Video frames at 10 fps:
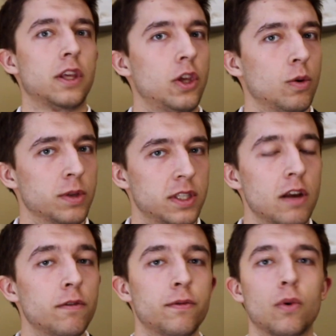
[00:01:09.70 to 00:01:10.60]
cube
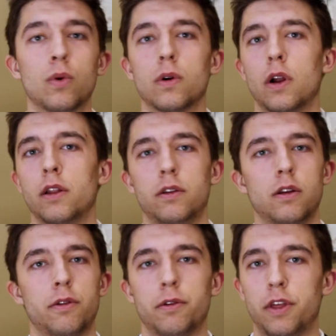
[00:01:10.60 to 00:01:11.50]
itself or any
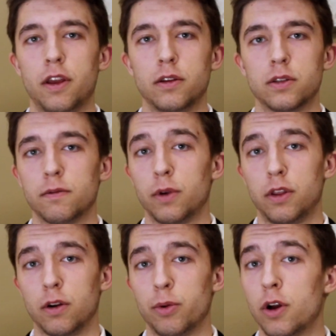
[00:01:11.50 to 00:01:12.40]
other things with
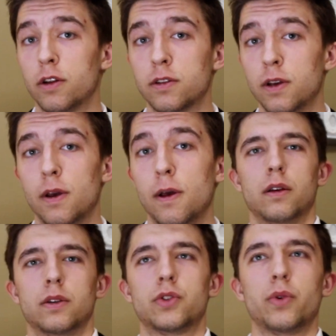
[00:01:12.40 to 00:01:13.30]
your product.
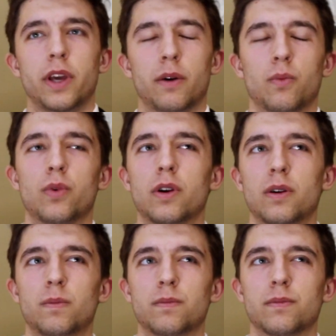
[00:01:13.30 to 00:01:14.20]
So yeah, we're
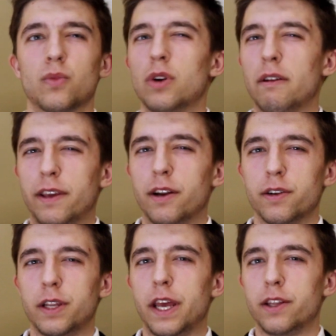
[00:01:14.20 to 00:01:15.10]
not here
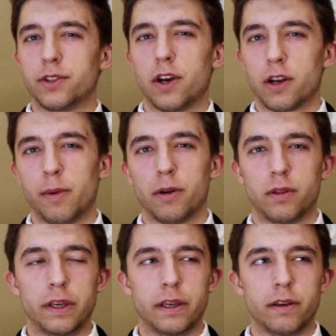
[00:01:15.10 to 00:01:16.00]
today to talk
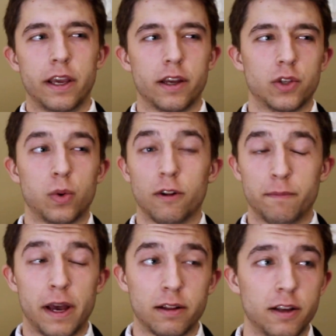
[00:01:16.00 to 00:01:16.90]
about the GAN 12
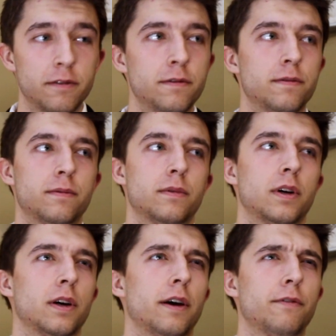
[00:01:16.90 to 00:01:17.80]
maglev.
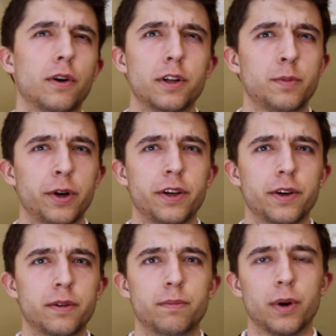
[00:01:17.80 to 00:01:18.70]
I've heard it's pretty
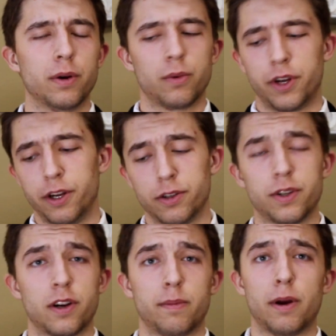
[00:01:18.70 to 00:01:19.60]
good, but we're here to
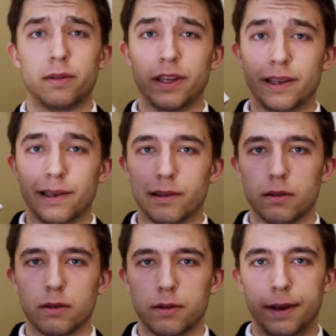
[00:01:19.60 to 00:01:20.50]
talk about the
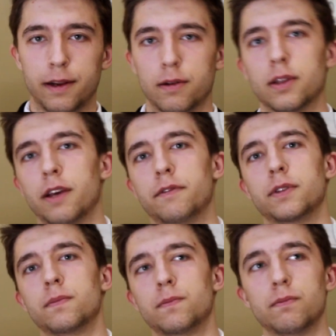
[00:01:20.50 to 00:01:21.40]
GAN 11.
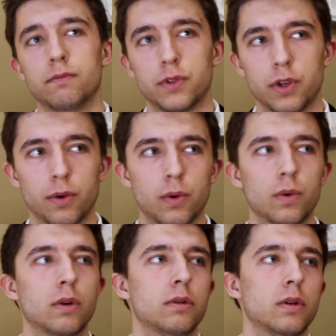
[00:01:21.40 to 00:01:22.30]
So